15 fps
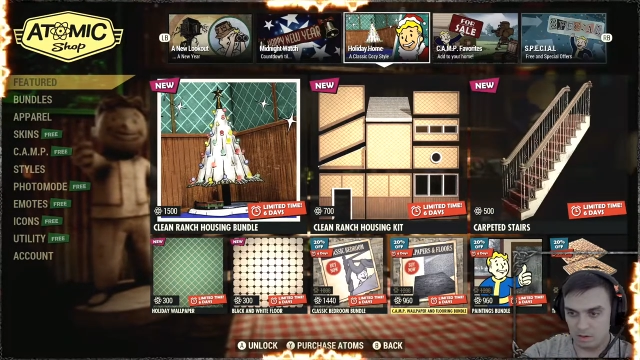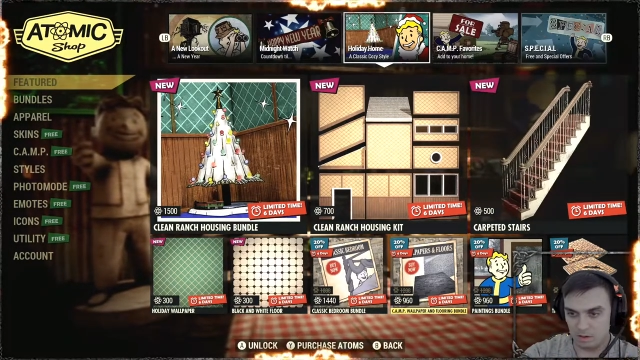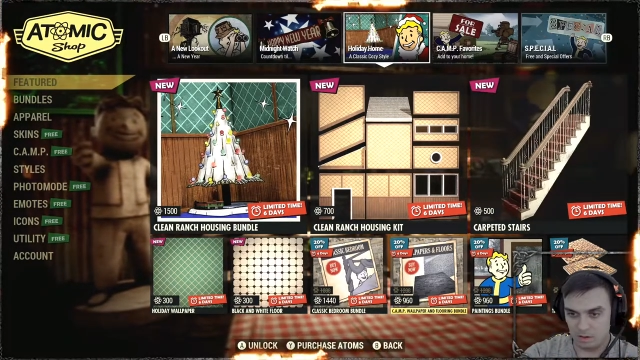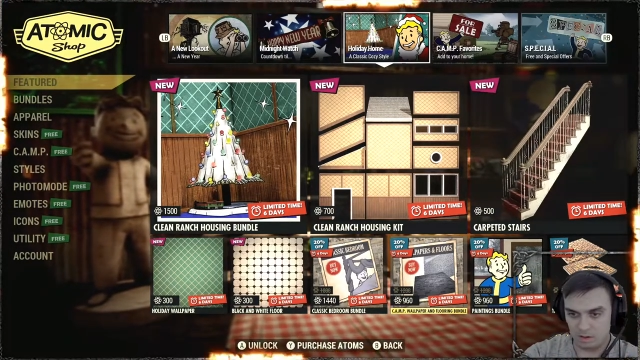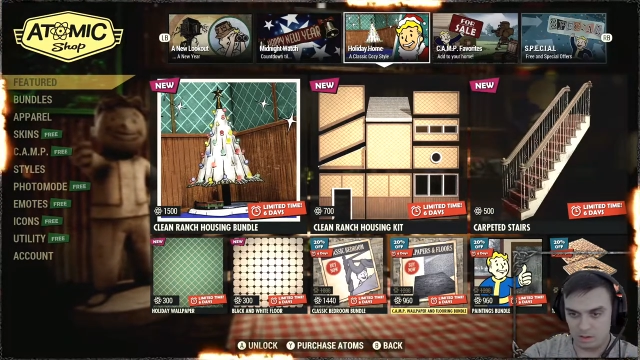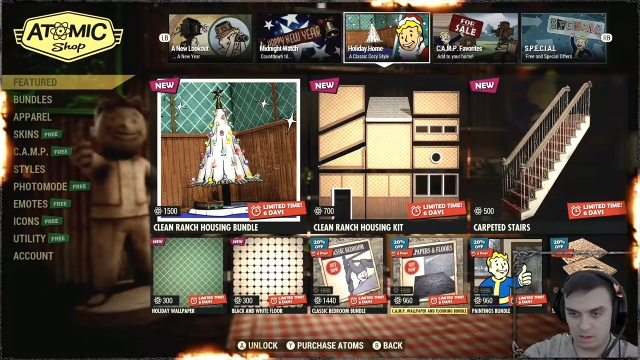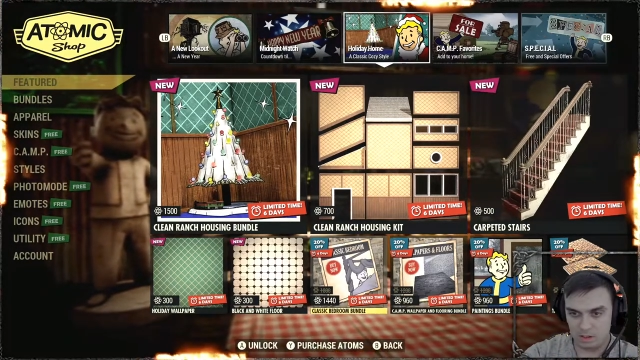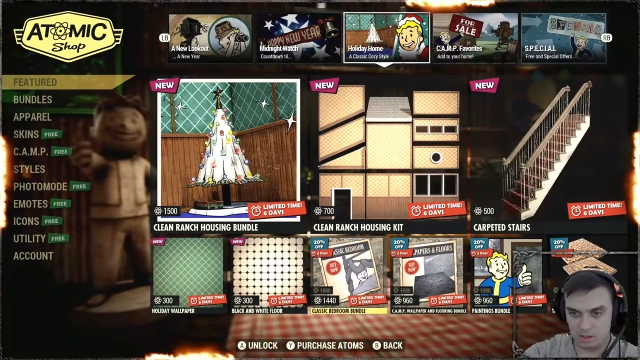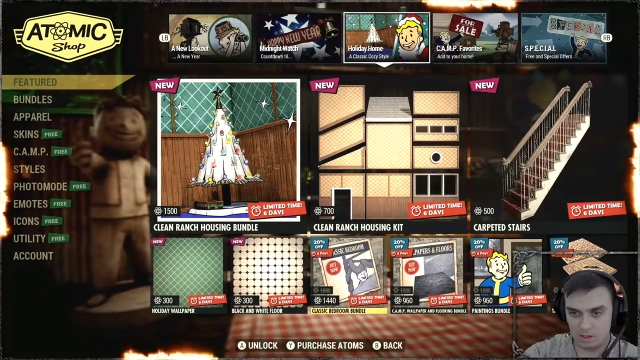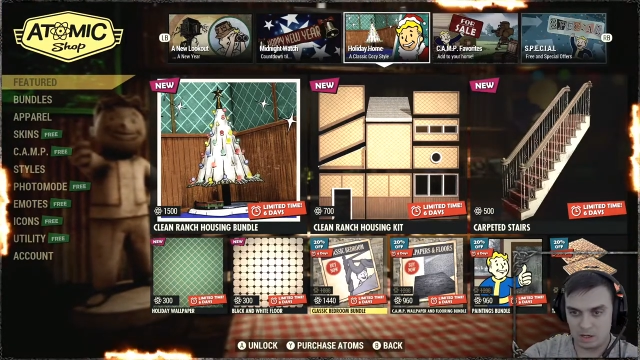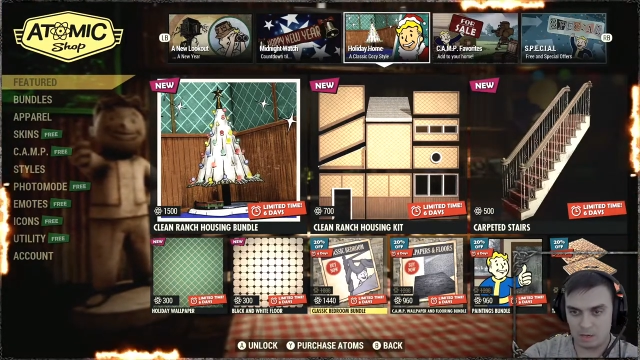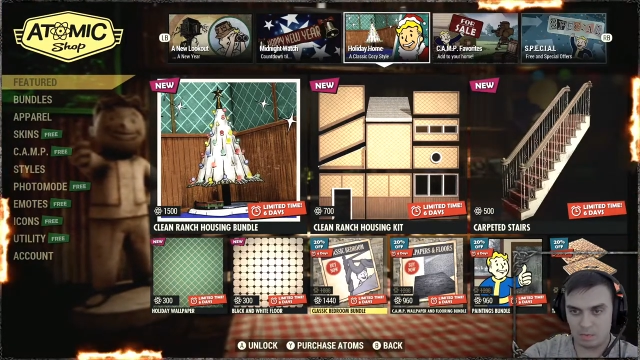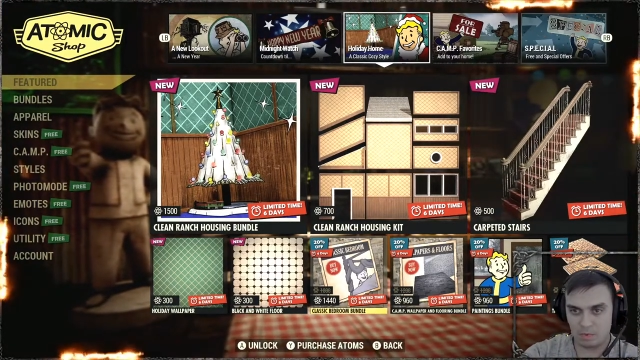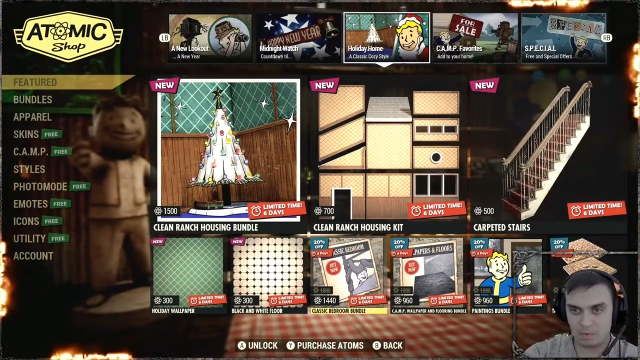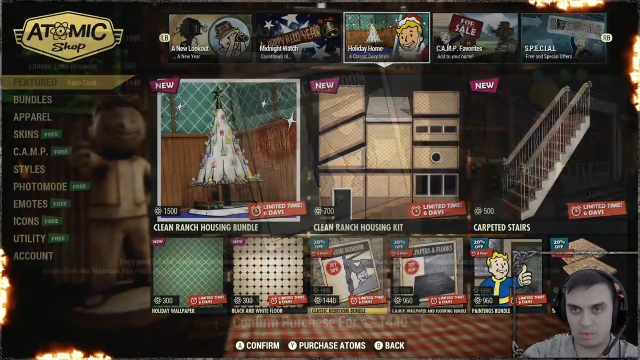these
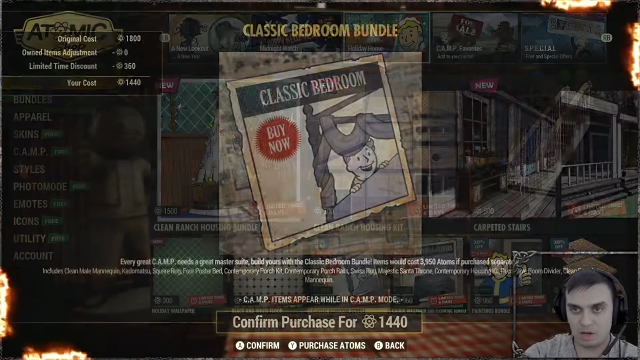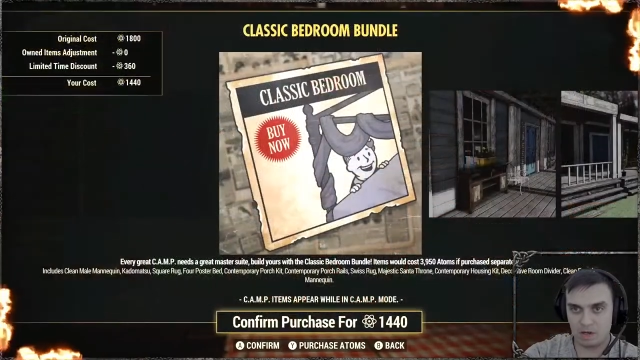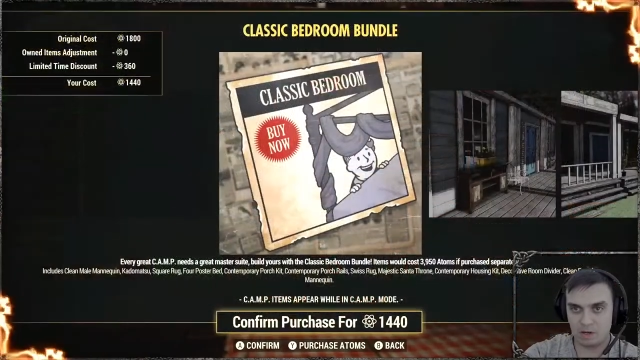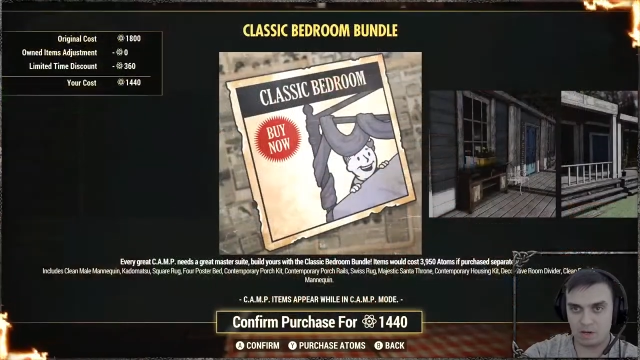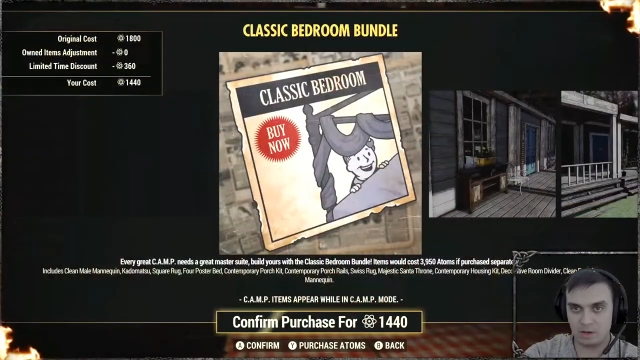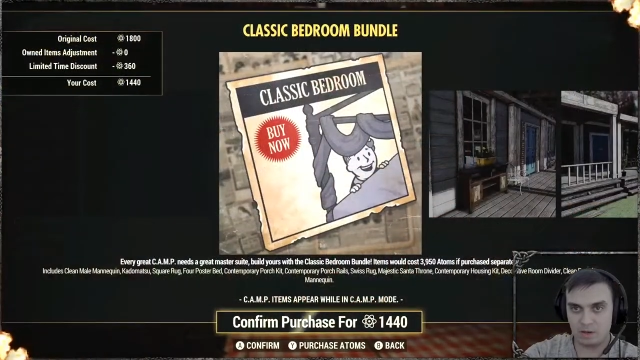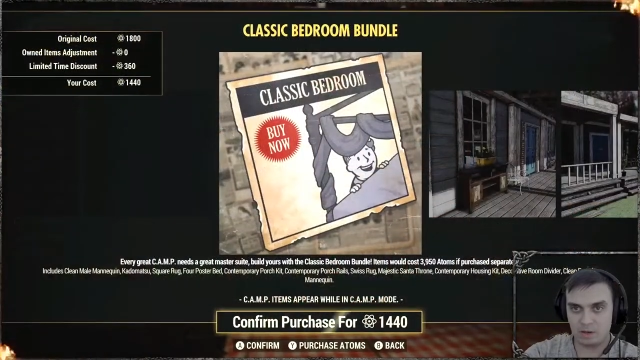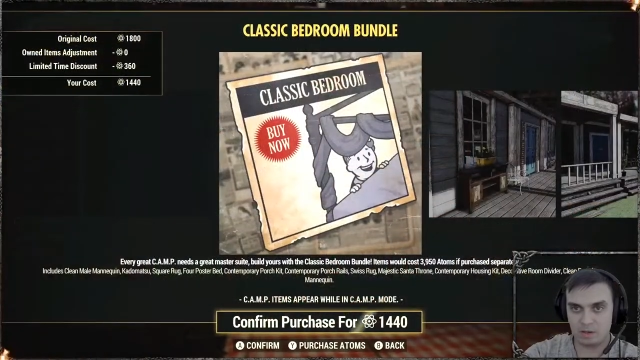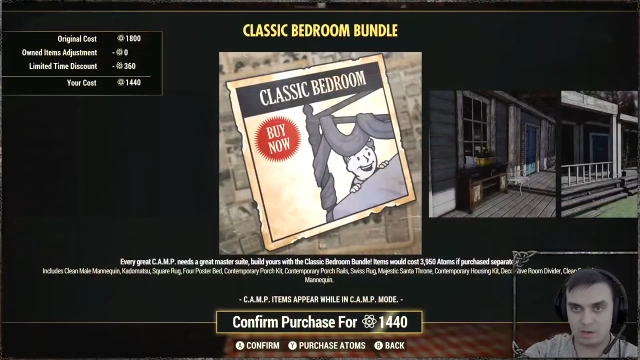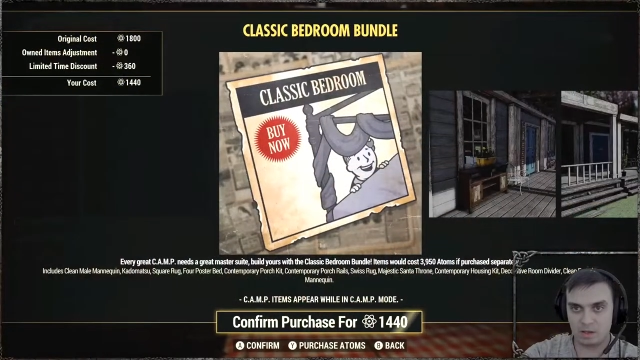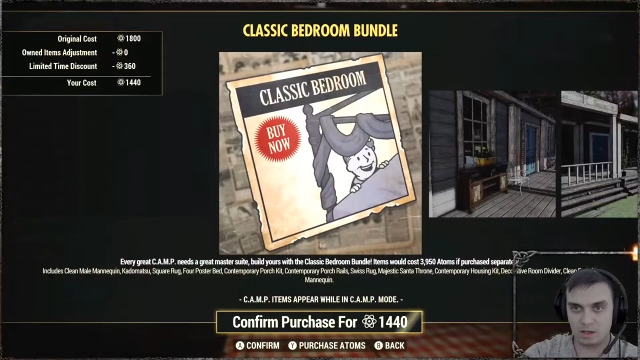type of bundles.